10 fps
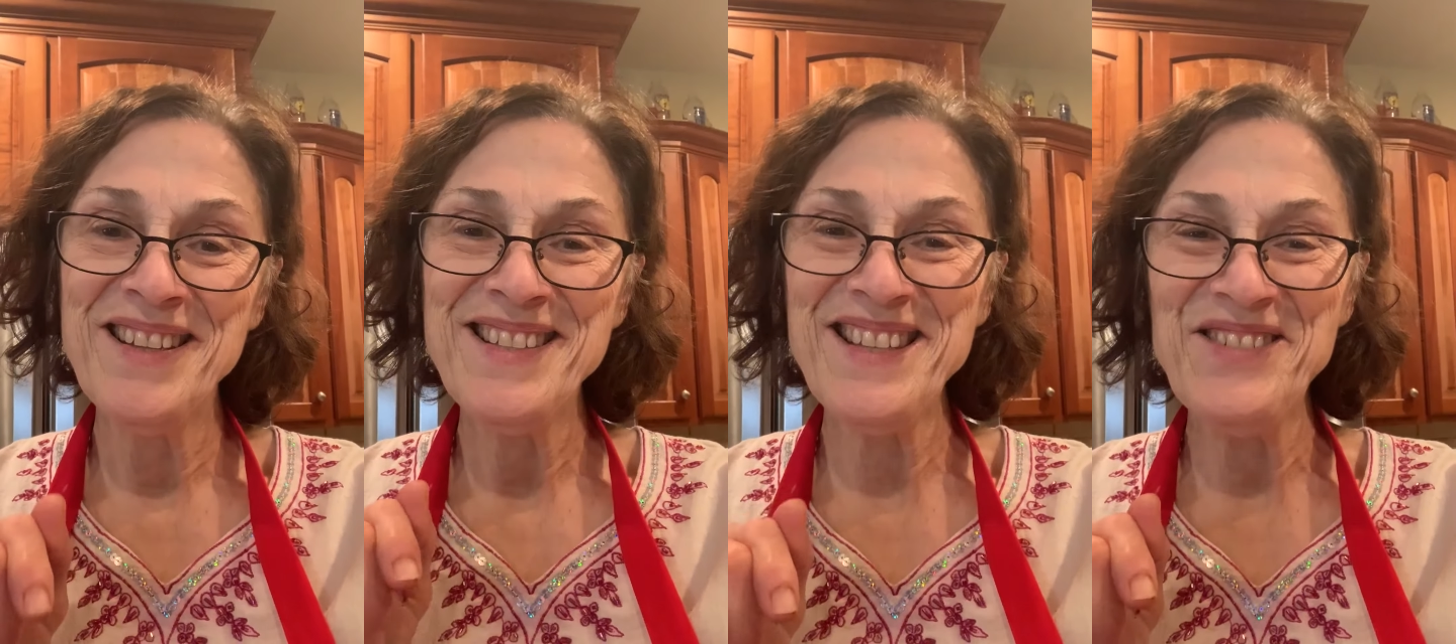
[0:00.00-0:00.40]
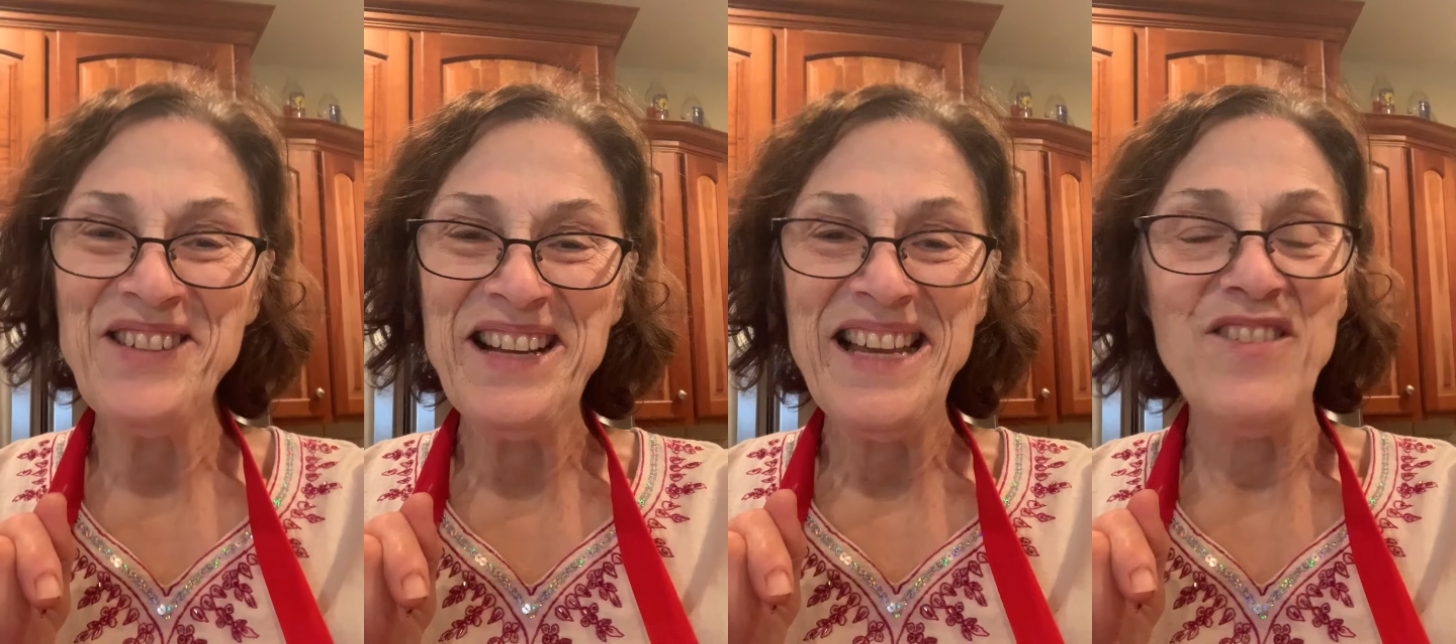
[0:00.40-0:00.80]
So
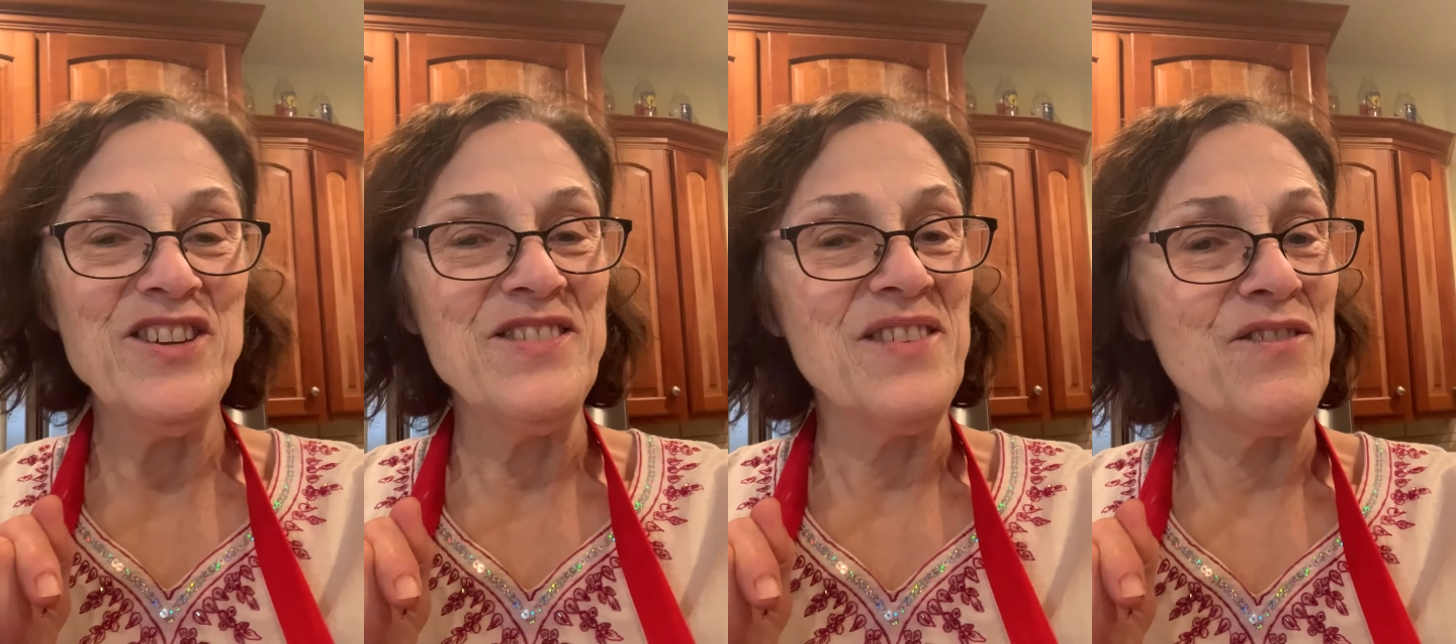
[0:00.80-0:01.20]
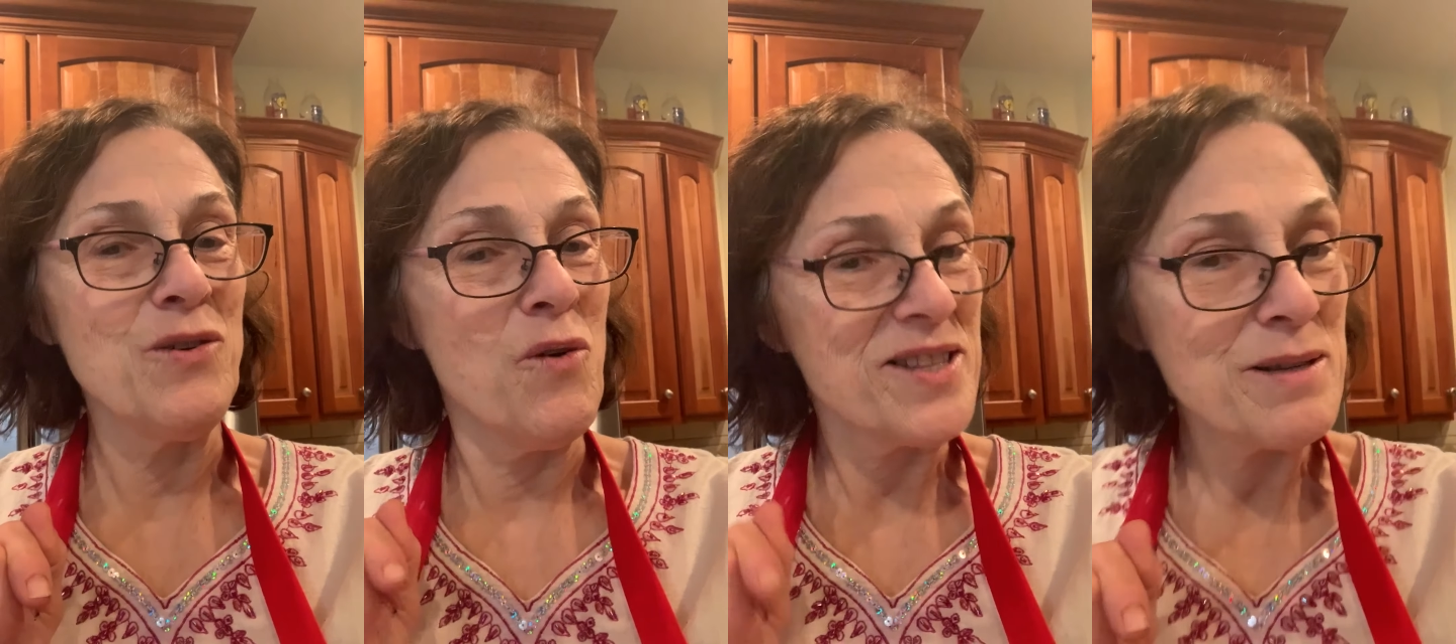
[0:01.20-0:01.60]
if you
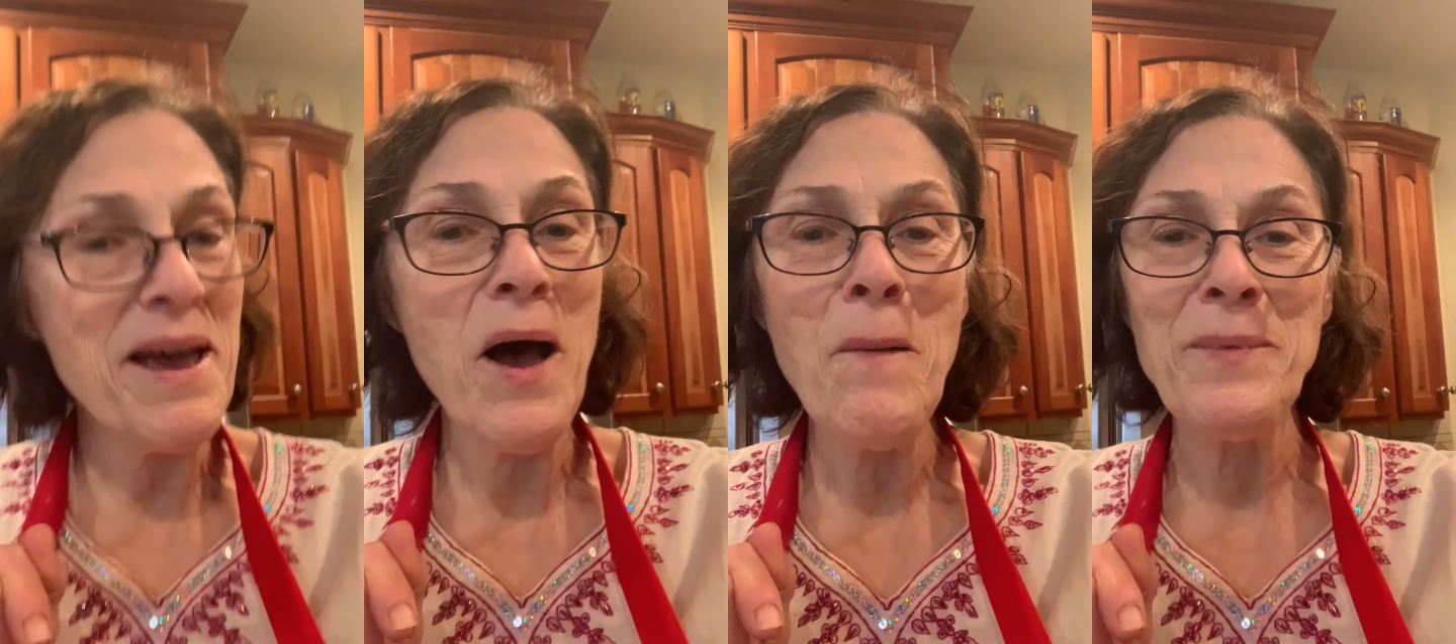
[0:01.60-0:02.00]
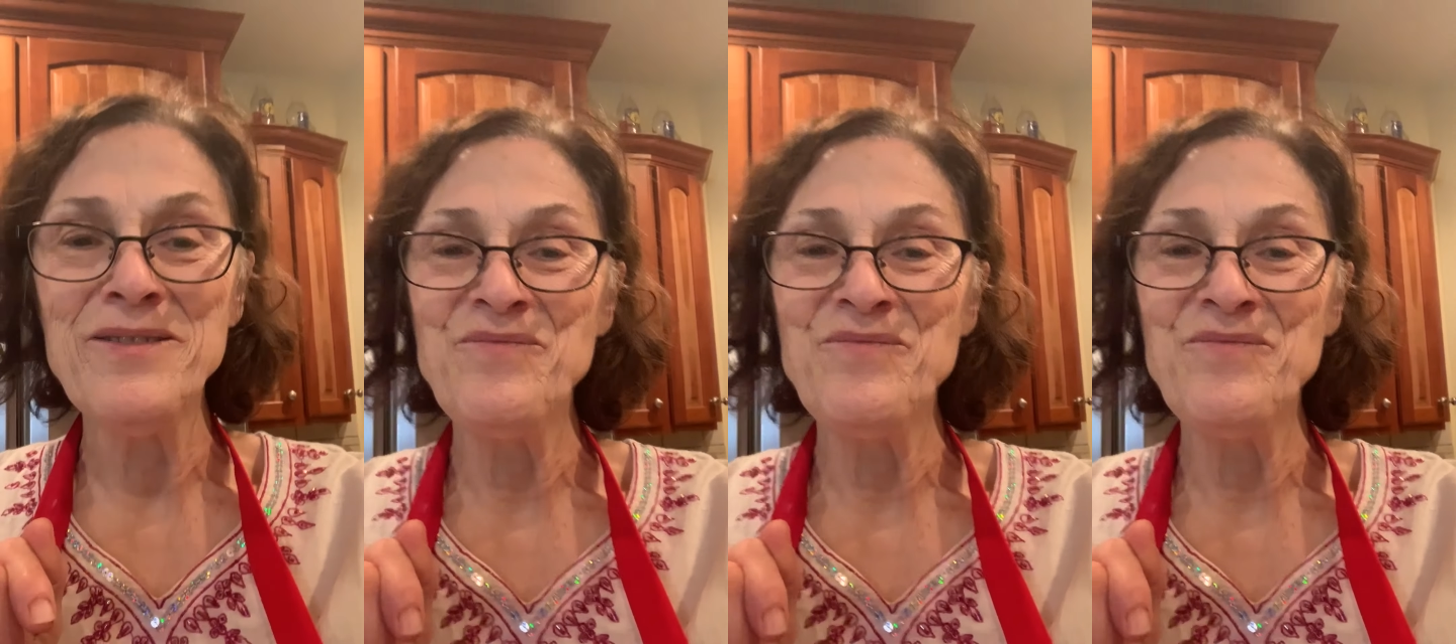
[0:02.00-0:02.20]
want some help,